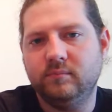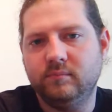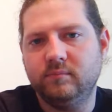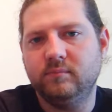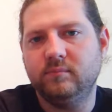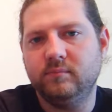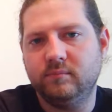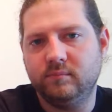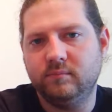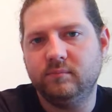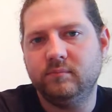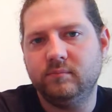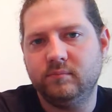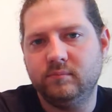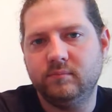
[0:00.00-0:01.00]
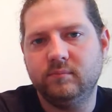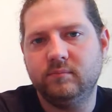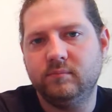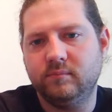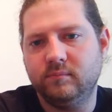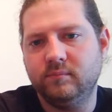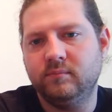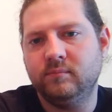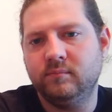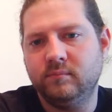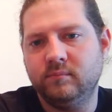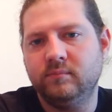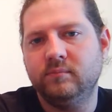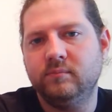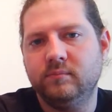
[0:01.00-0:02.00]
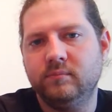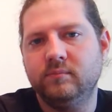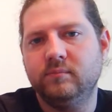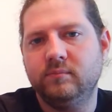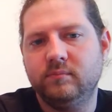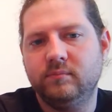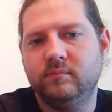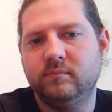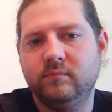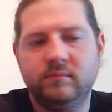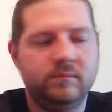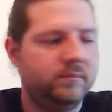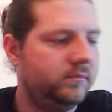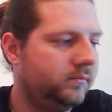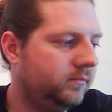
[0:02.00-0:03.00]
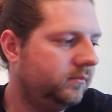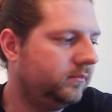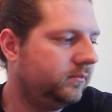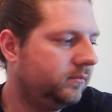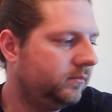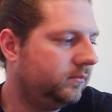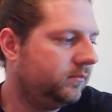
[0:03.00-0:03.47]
This person isn't speaking.